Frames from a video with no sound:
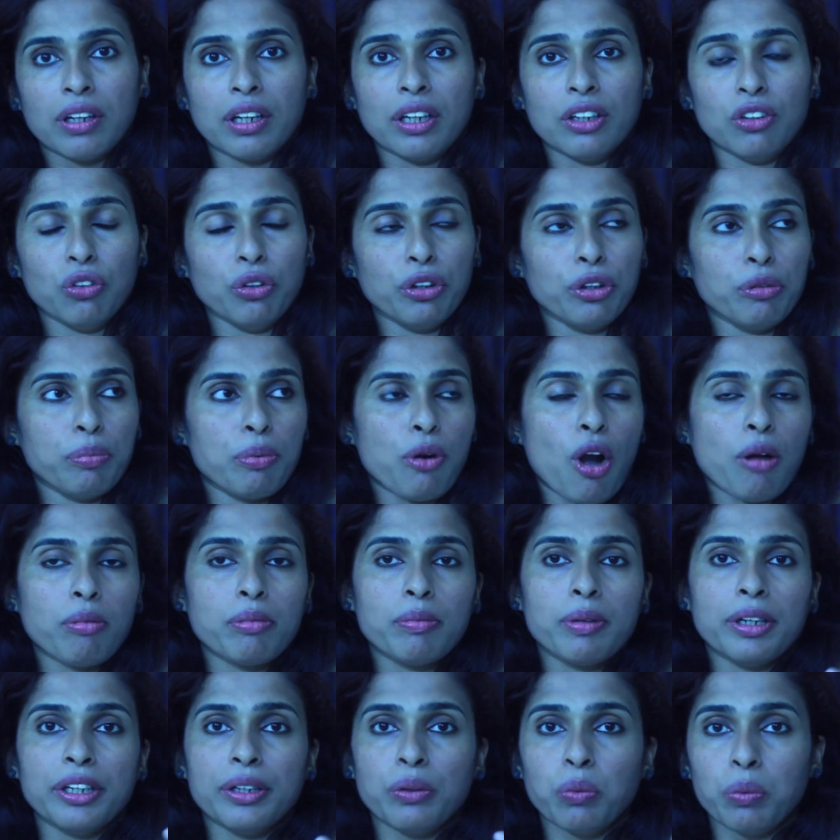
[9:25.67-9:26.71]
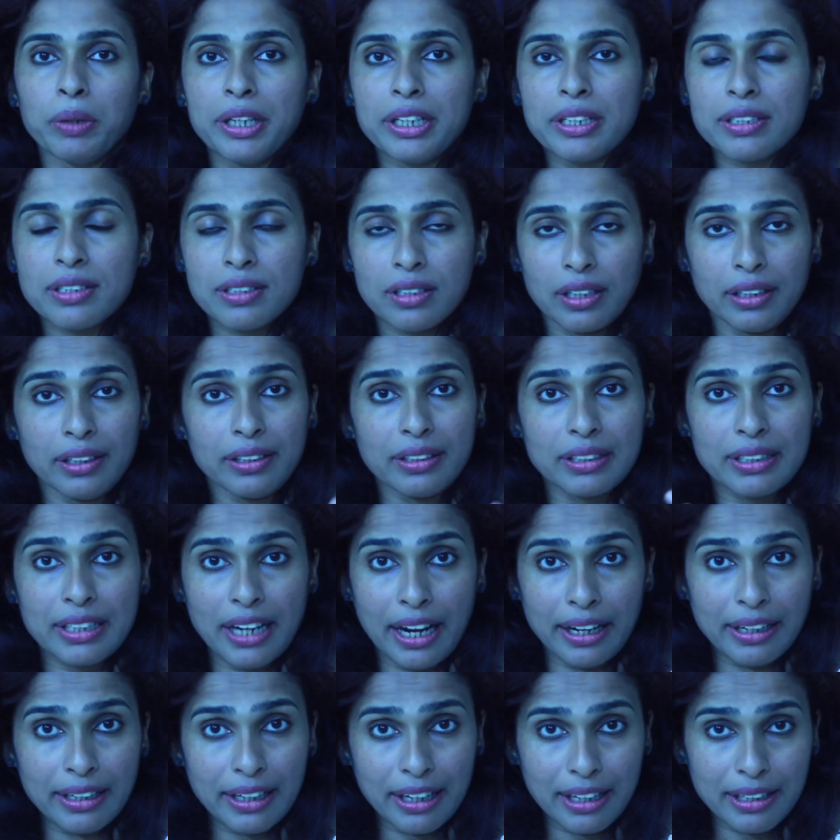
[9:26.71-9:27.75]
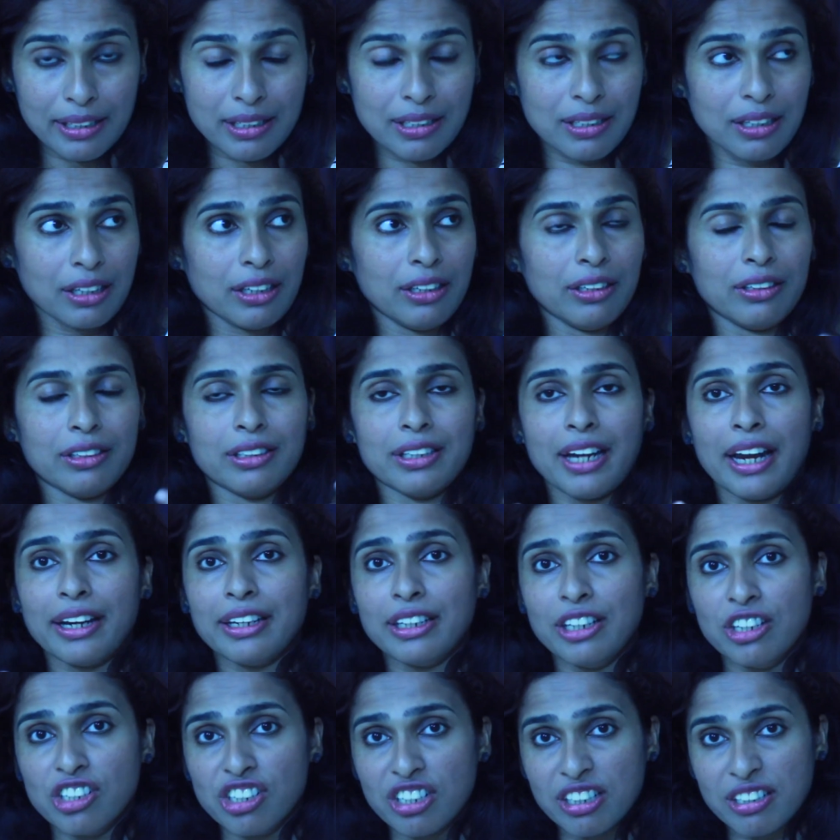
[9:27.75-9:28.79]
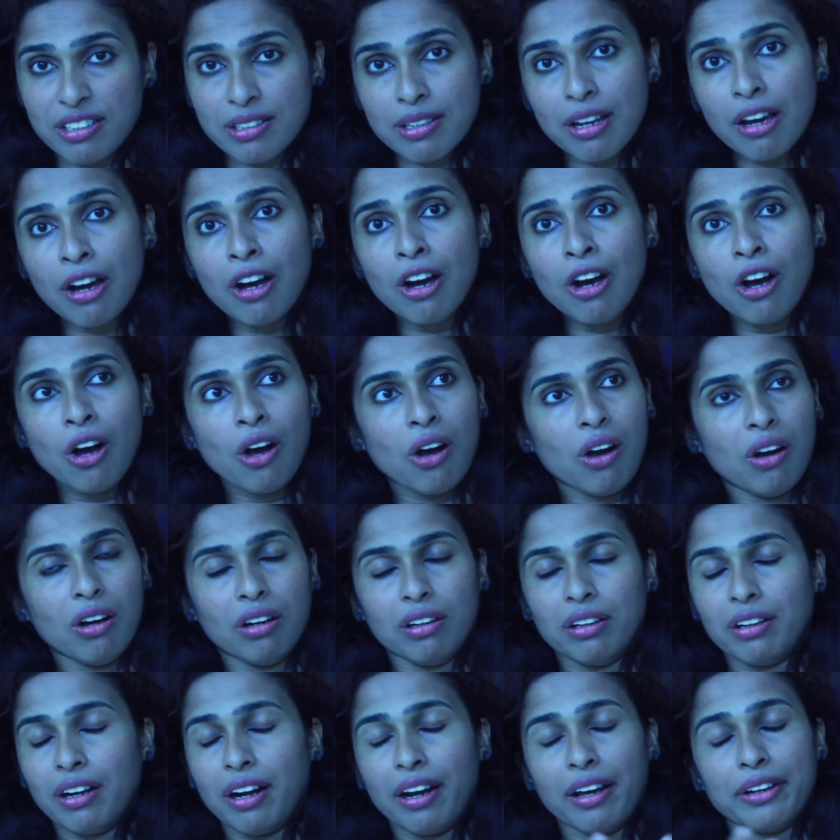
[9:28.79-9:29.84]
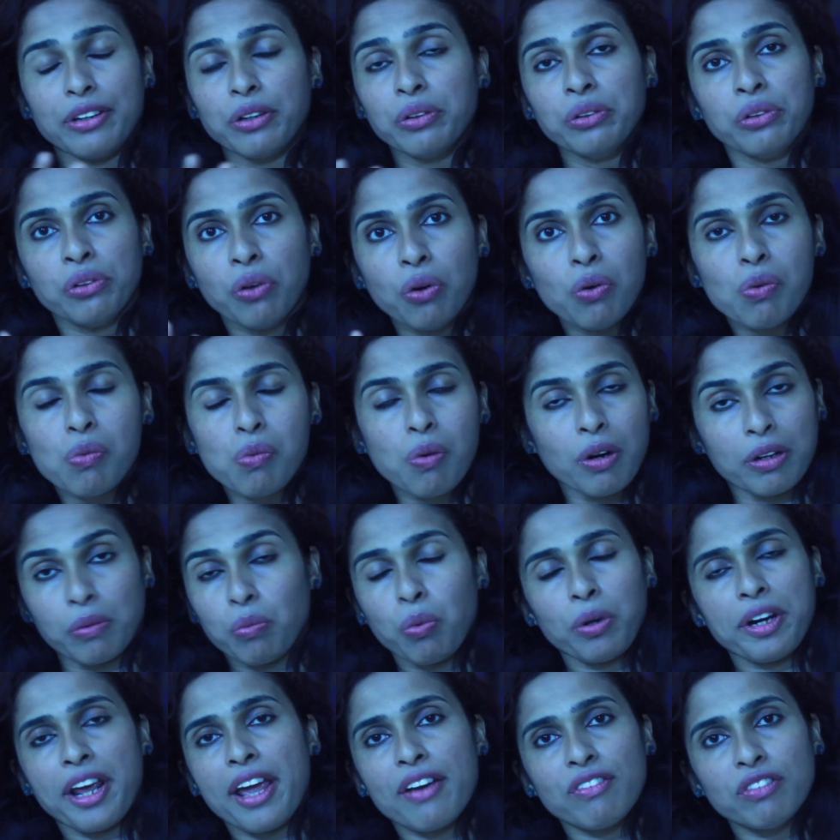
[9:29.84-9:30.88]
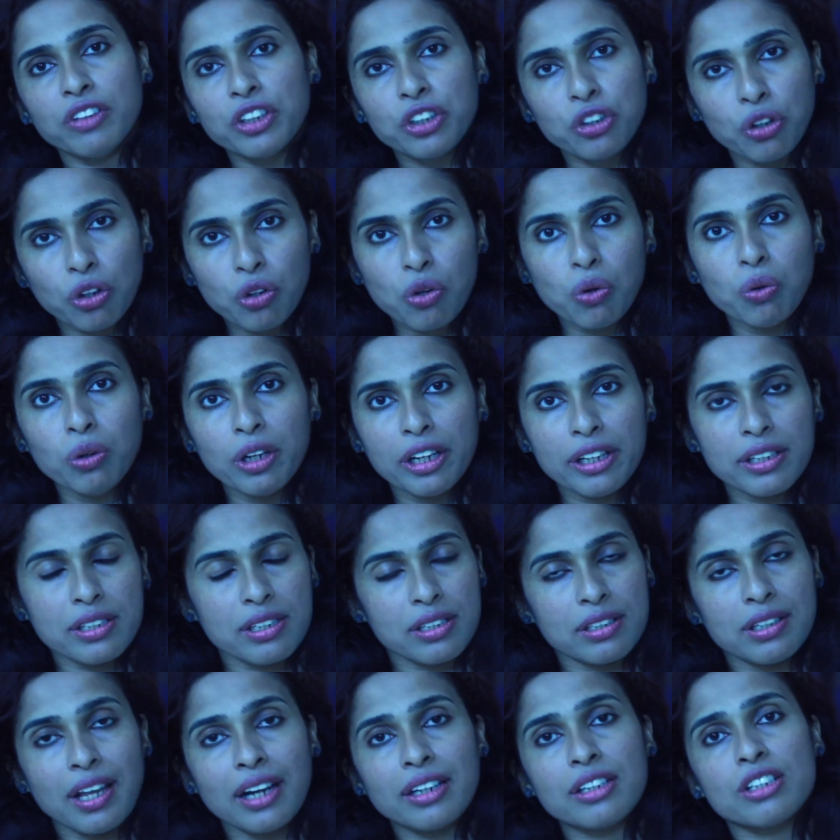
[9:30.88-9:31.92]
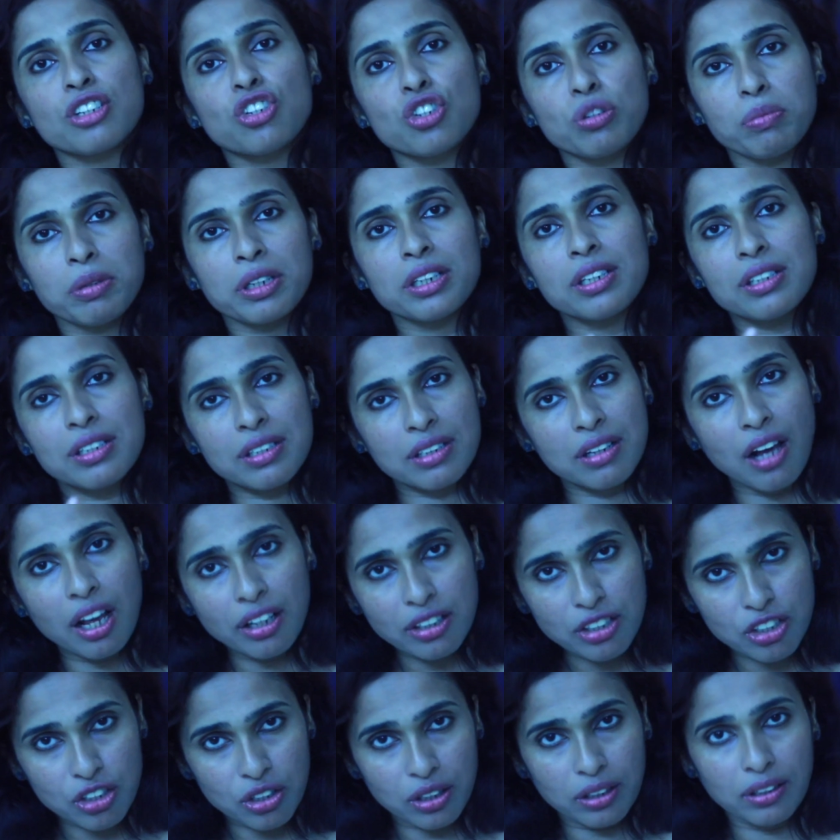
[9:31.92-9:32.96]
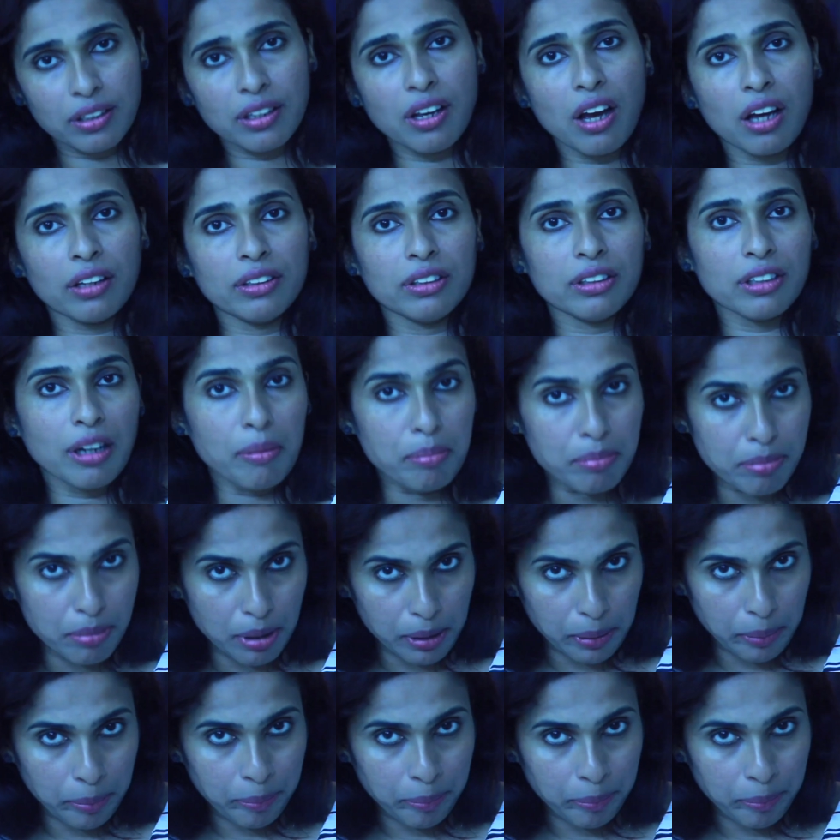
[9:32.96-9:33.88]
You know, you're probably in weeks, in 10 days, in 10 years, or I don't know, whatever your goal is, that is to be discussed in the other number.